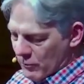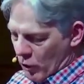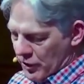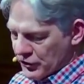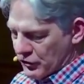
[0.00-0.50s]
He
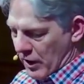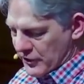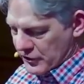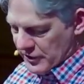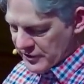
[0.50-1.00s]
gives some more
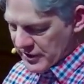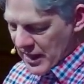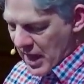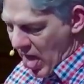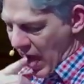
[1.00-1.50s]

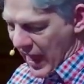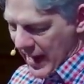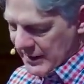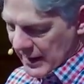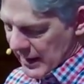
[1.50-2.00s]
instructions.
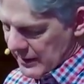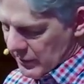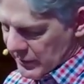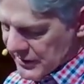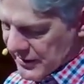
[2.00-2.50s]
And
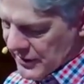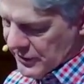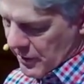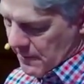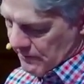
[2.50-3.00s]
uh, look what
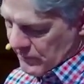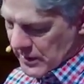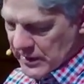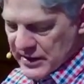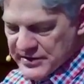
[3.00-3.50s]
he says here.